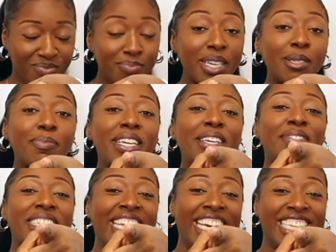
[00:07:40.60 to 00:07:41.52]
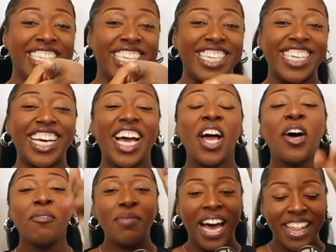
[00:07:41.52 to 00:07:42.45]
Best believe I did.
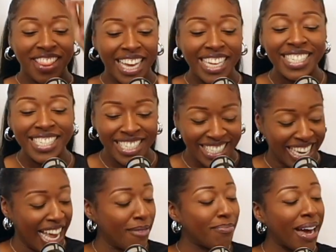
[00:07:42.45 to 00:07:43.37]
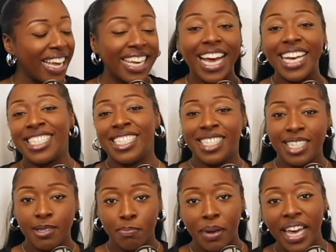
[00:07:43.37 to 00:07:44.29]
But at the end of the day, my license
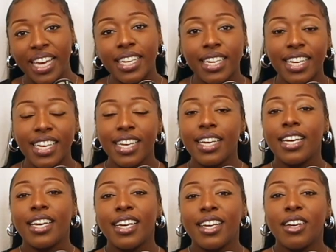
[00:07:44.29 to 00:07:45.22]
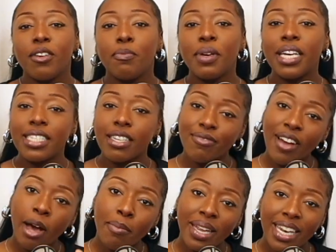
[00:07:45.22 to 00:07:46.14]
is pink because I
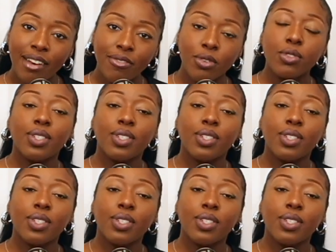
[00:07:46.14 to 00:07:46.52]
found my level.